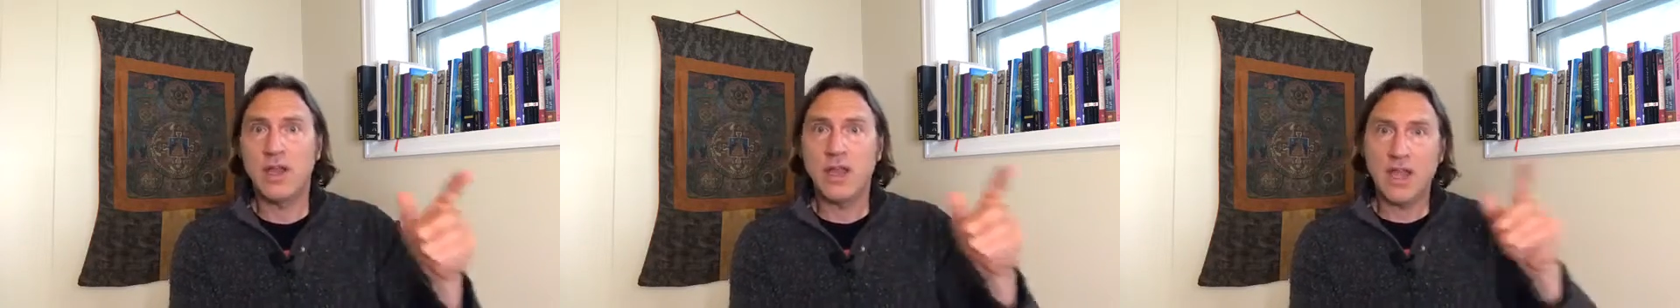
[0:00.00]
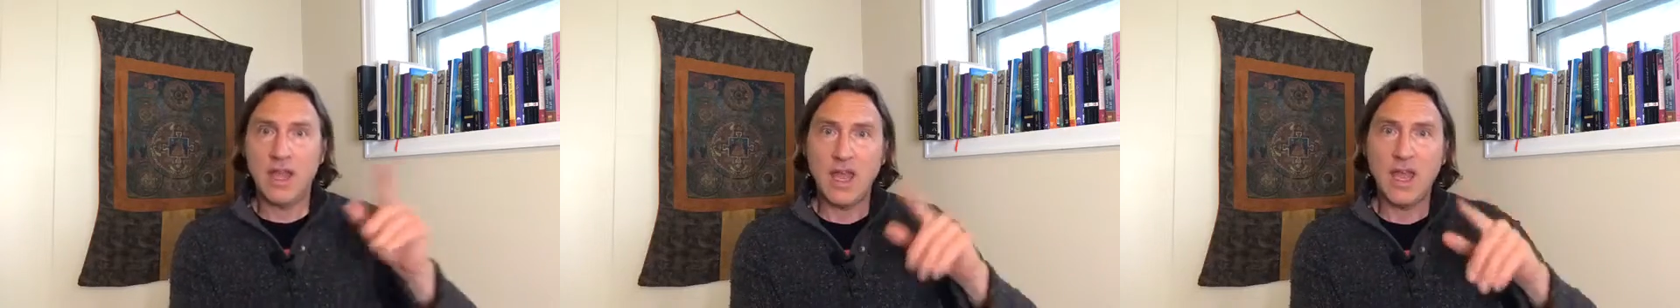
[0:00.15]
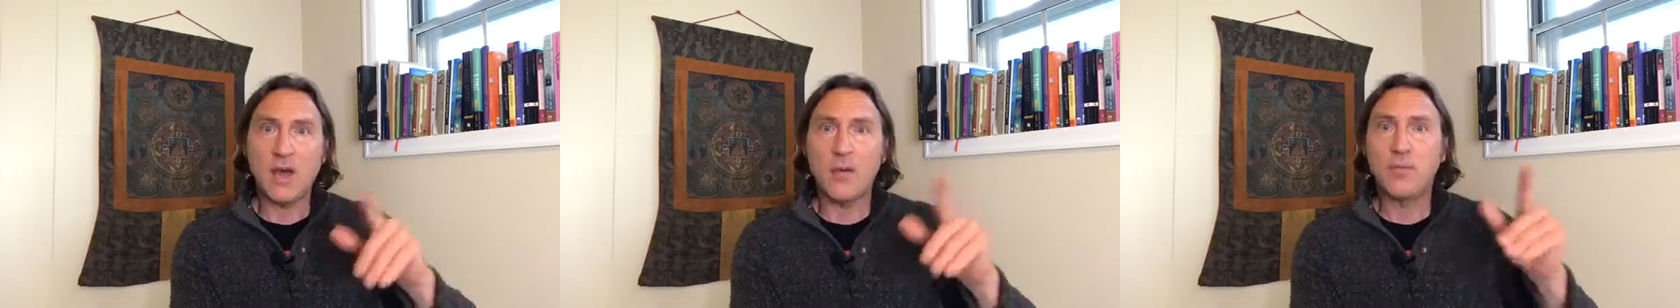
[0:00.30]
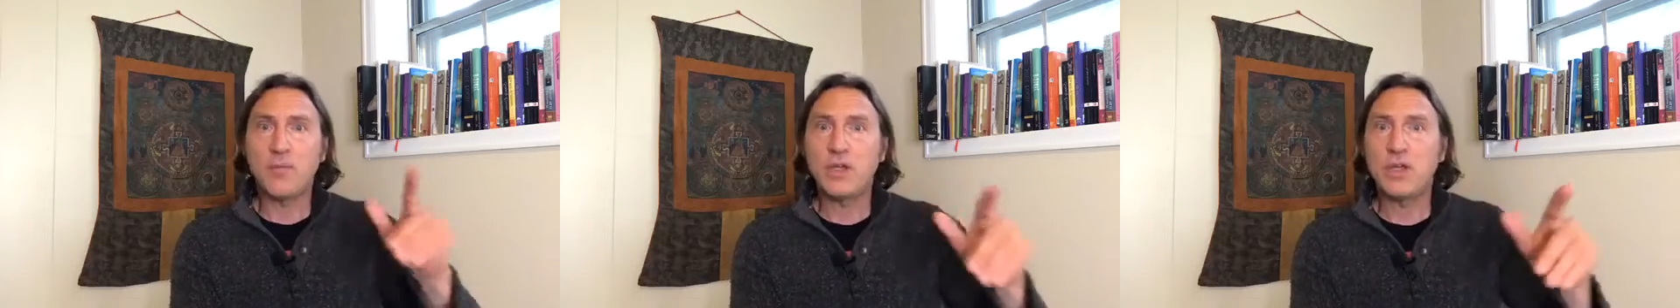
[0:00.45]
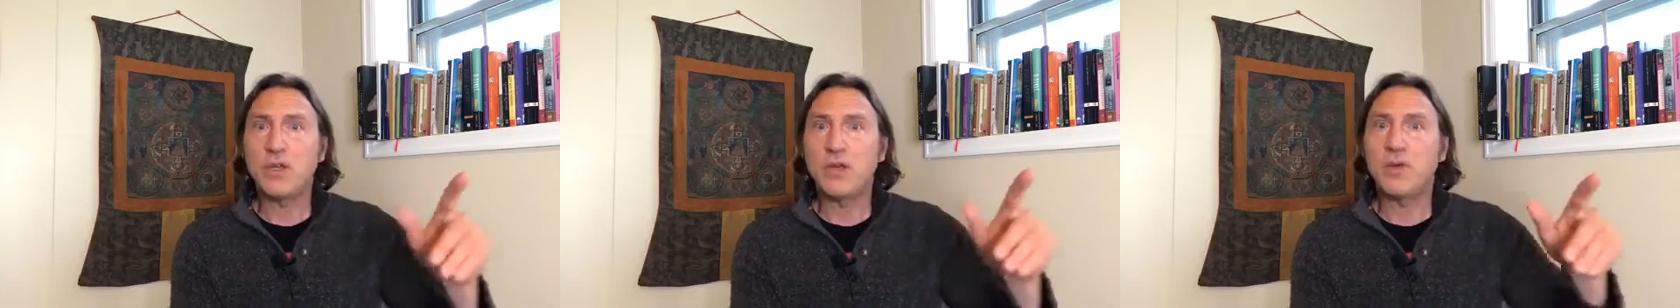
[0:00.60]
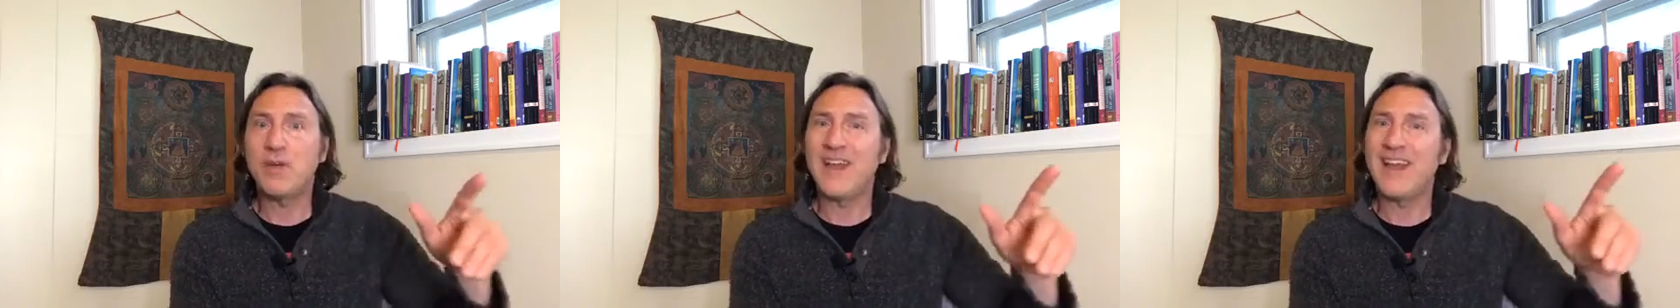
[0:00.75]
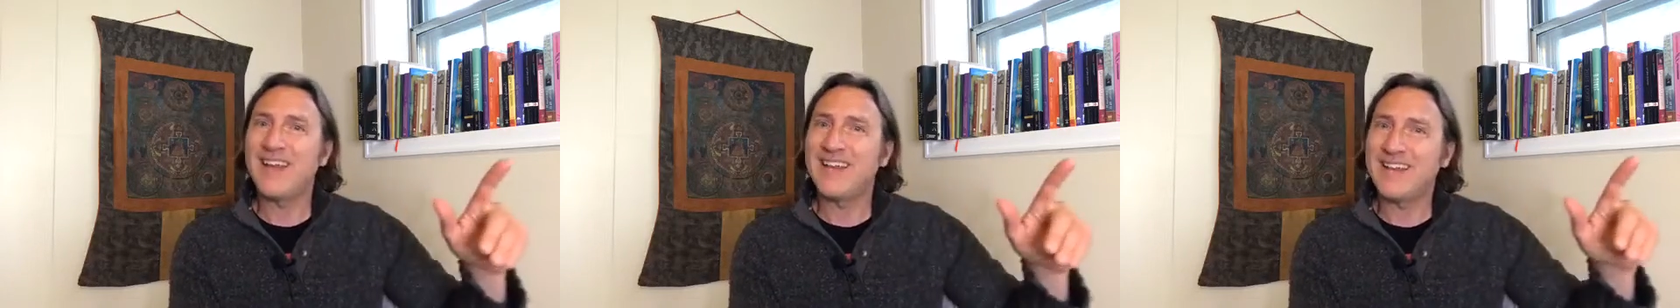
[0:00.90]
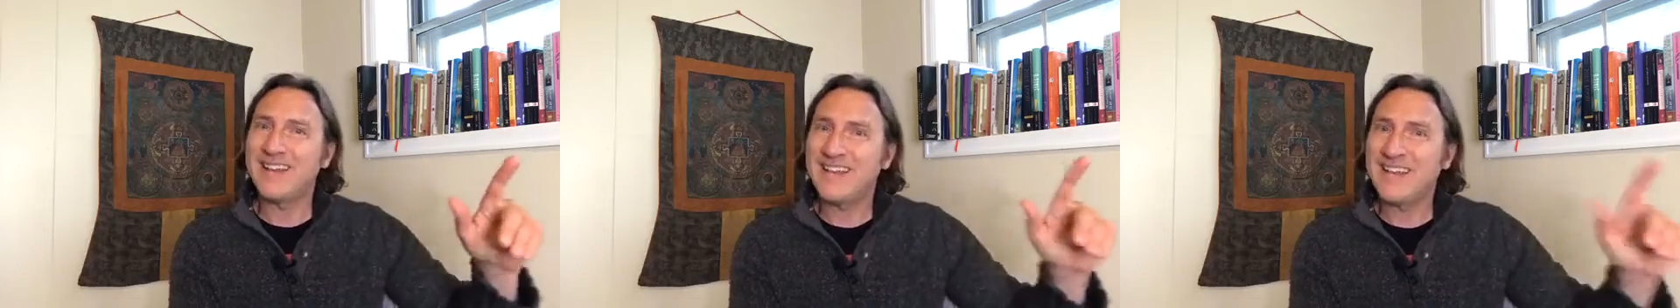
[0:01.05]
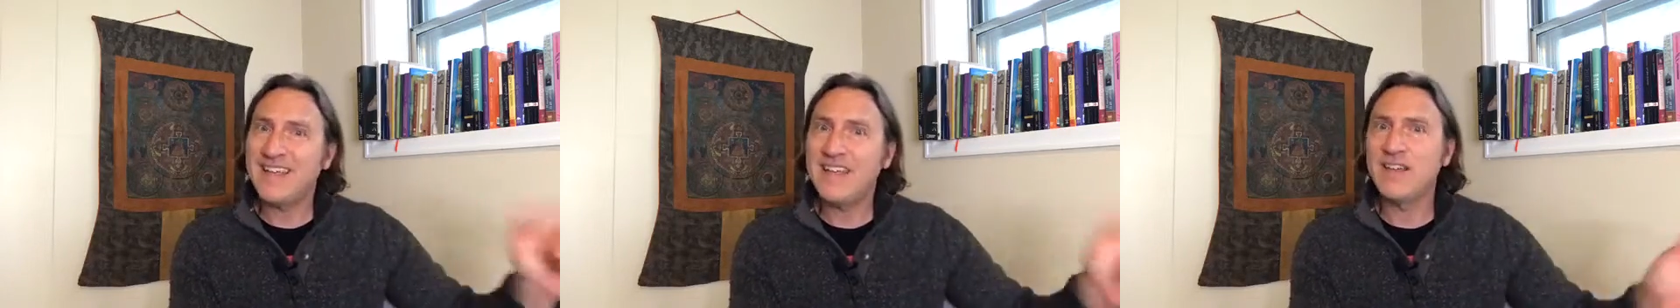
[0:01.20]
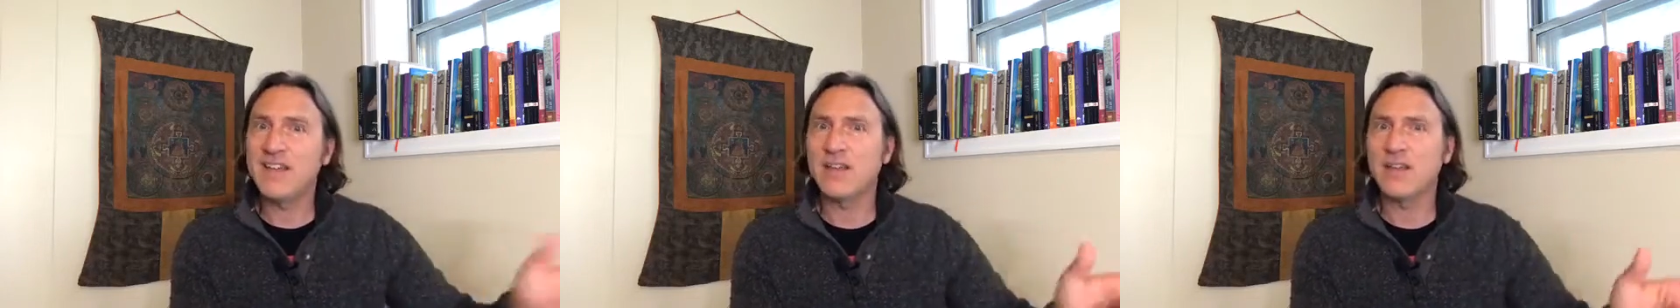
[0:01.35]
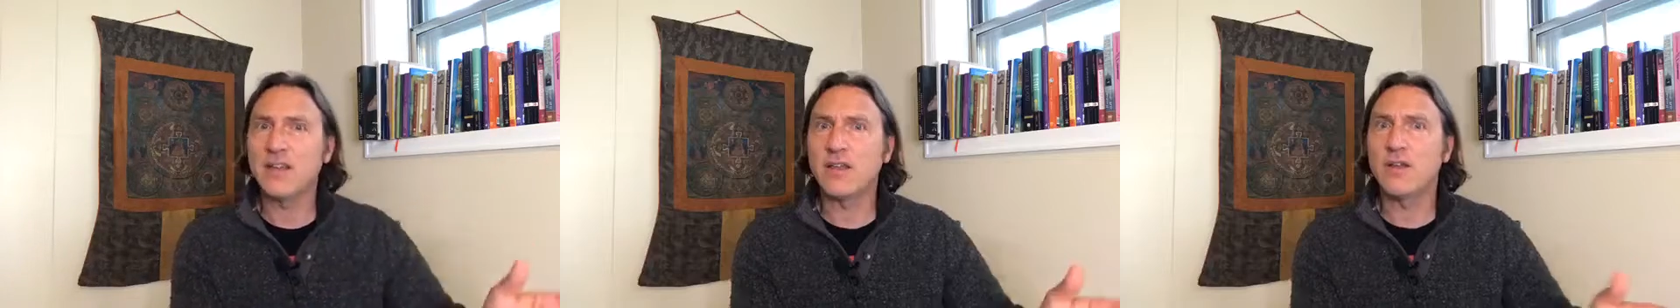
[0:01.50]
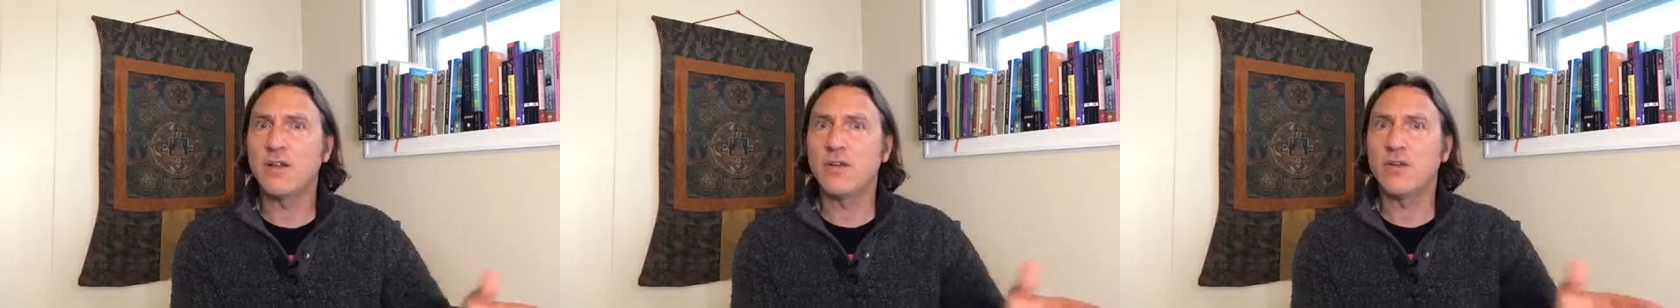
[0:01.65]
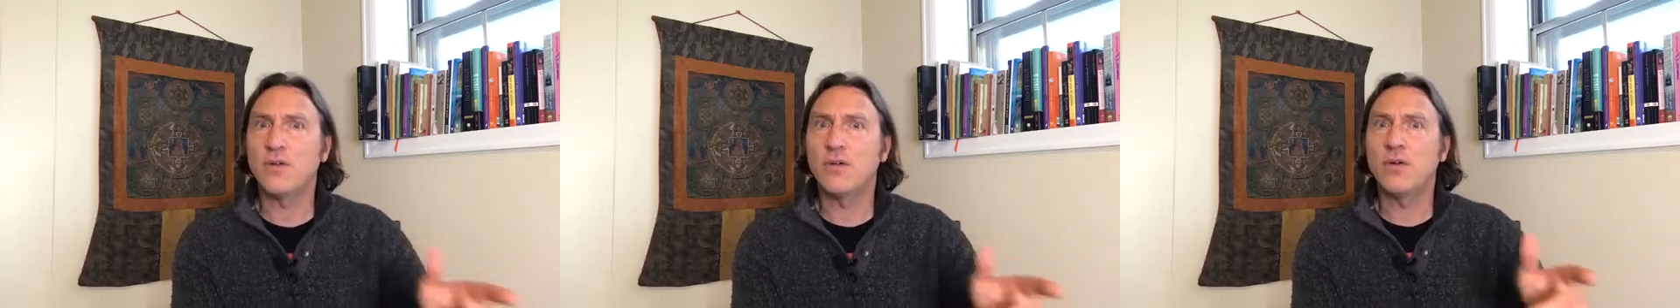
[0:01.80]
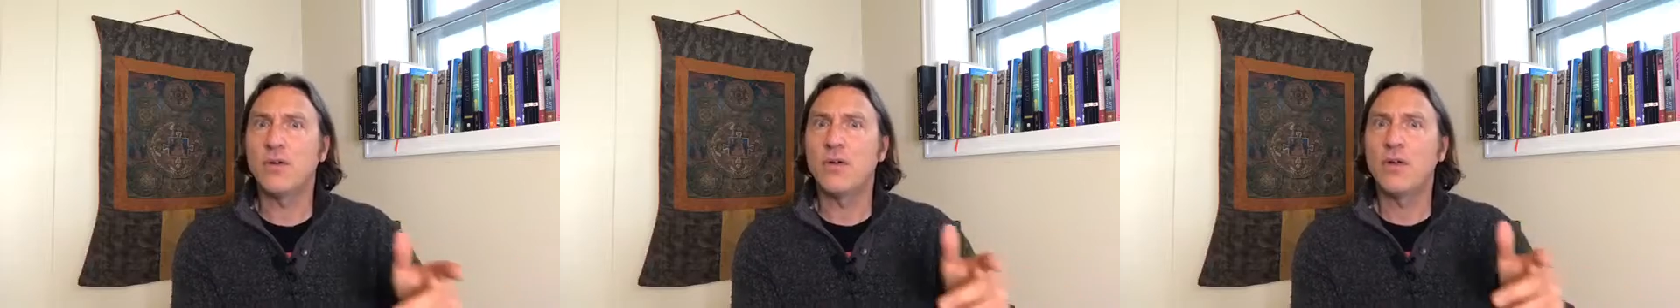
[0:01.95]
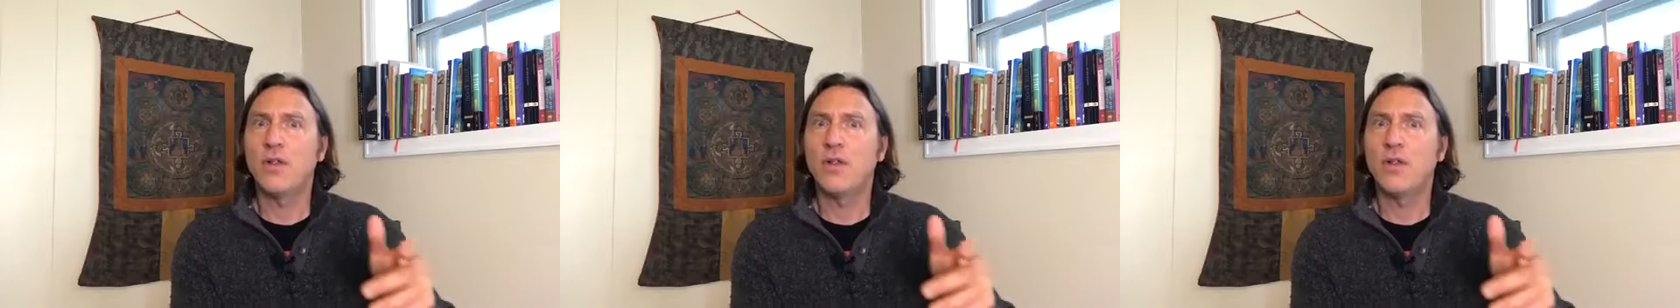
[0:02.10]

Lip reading: help you, and heal you,